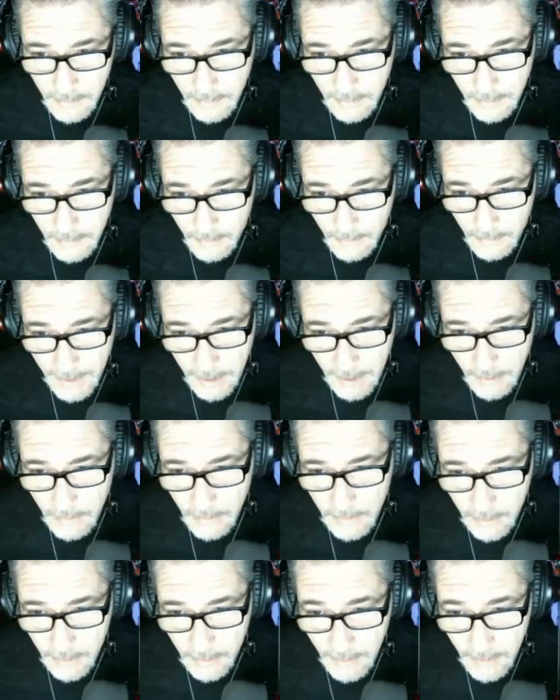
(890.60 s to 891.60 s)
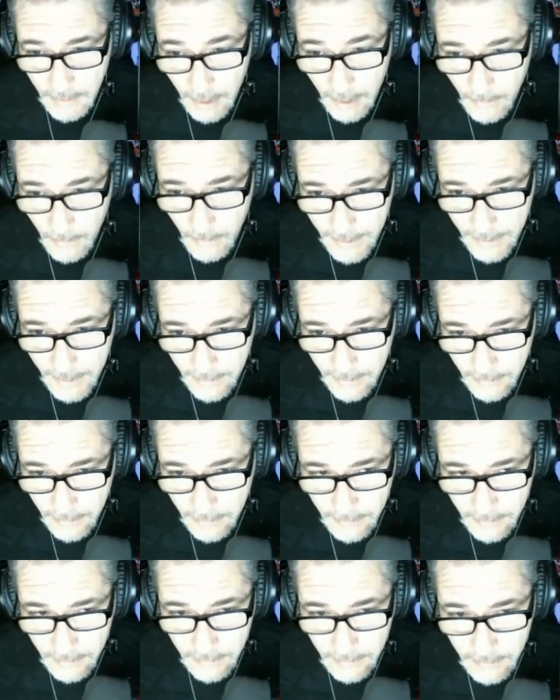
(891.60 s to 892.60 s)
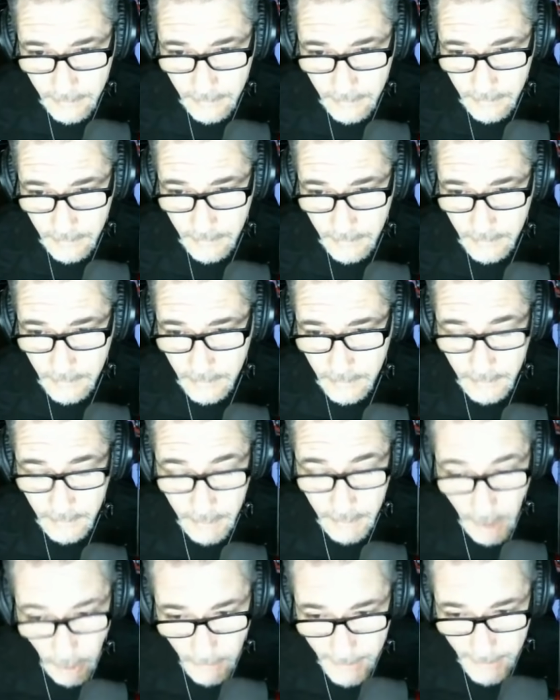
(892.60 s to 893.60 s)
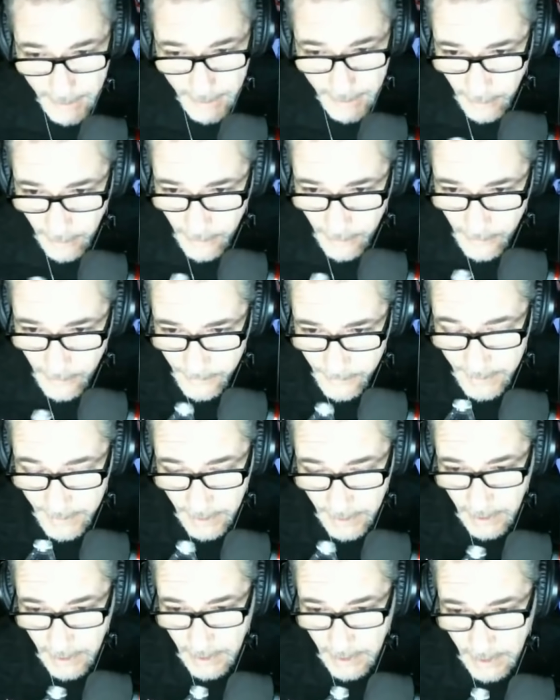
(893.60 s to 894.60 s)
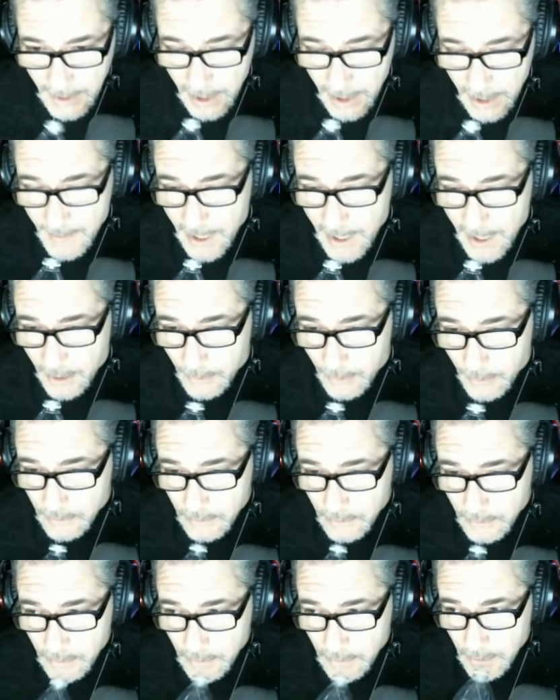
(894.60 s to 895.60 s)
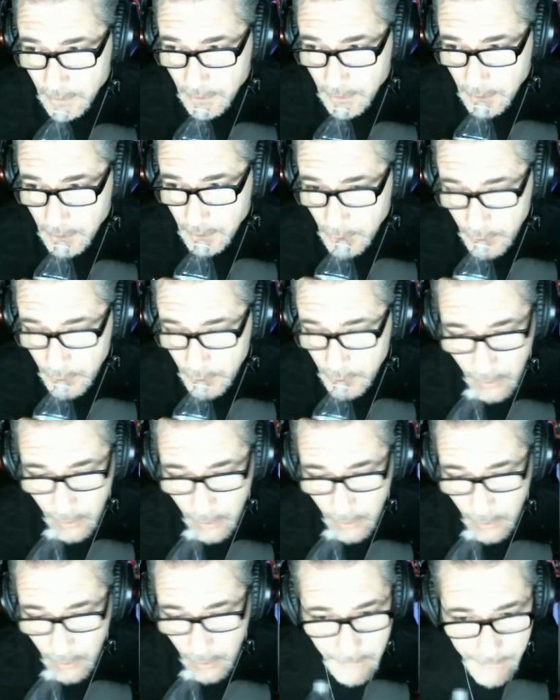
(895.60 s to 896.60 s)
Oh my Lord, no one? Nobody knows? How about, who knows